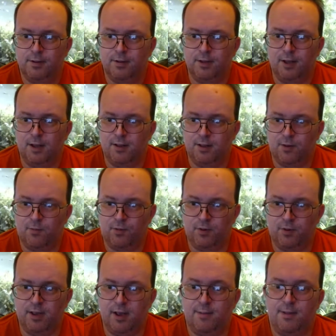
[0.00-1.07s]
yeah, the
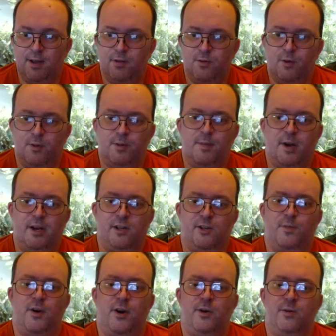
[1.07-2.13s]
other one, the money
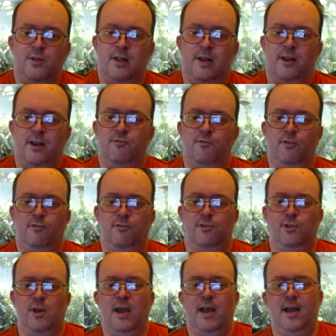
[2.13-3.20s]
spiders, let it crawl across
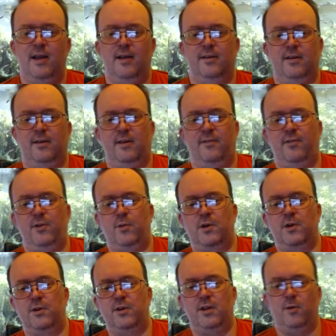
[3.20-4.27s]
your hand, and if you were
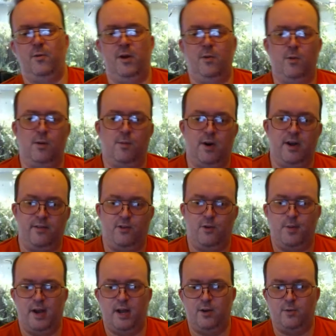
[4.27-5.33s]
good, it went one way. If you were
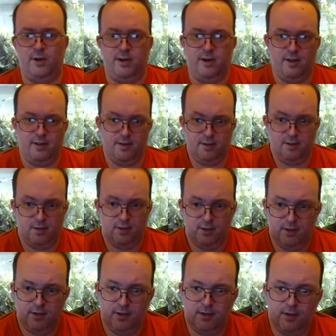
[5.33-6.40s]
bad, it went the other.
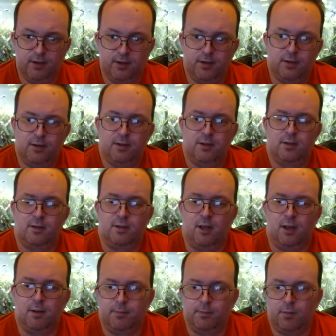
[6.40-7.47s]

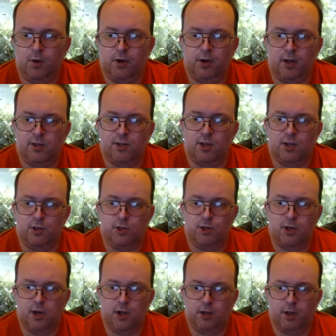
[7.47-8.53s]
Yeah, in my case, they just
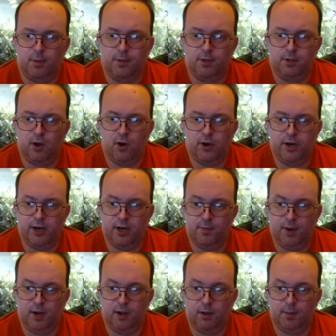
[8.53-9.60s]
curled up and died in the
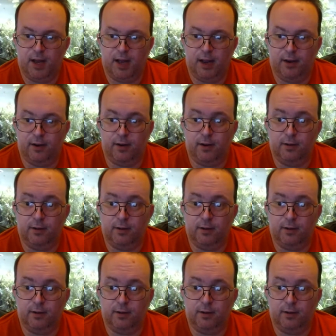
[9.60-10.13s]
middle of my hand.